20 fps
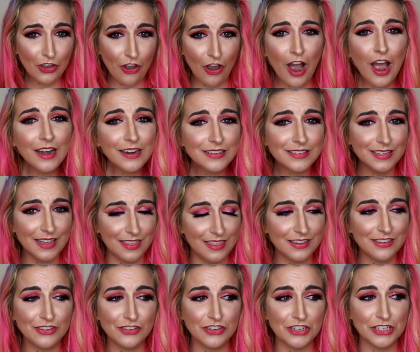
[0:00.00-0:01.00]
Honestly,
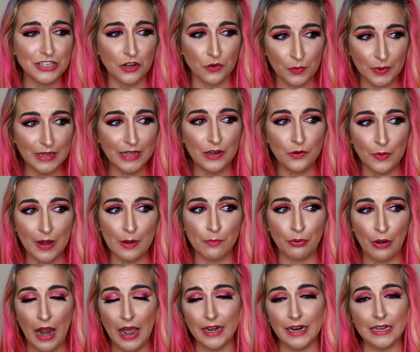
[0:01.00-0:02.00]
this is just a really great
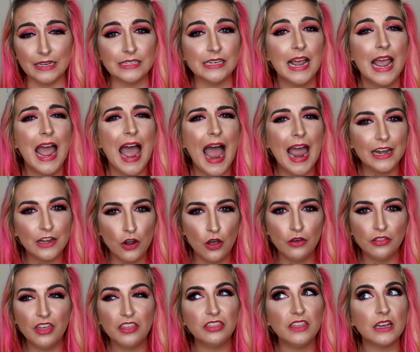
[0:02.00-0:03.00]
product. I know
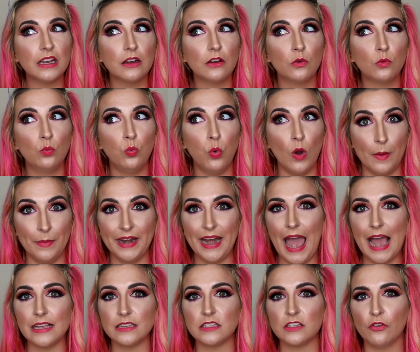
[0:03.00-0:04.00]
that the woman
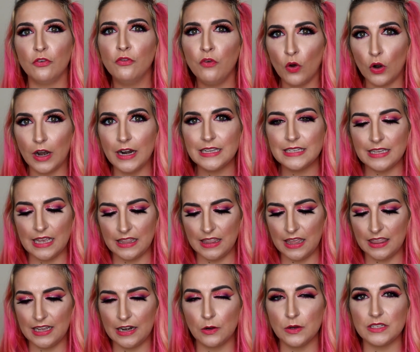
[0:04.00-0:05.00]
at Sephora said
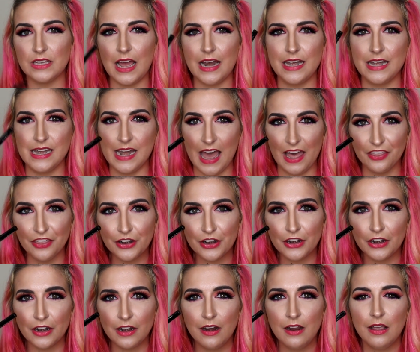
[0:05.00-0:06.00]
that there was
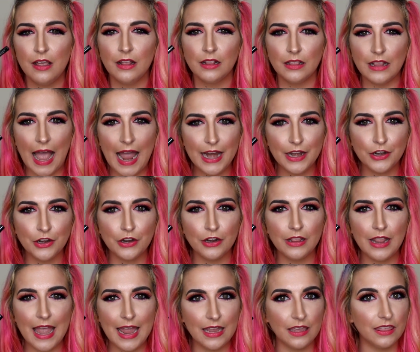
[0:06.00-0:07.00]
another liner
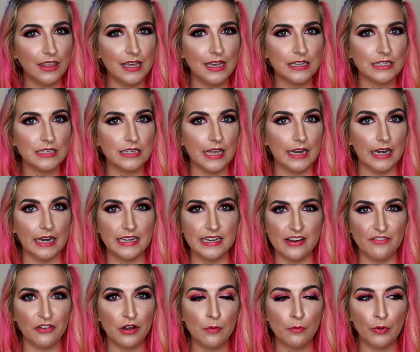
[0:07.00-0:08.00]
like this in a
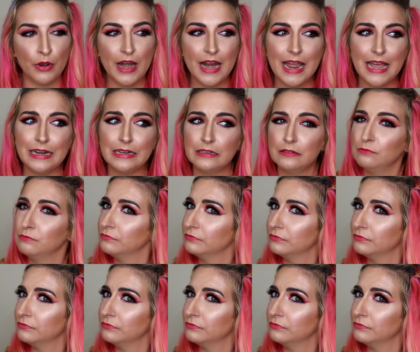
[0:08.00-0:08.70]
different brand.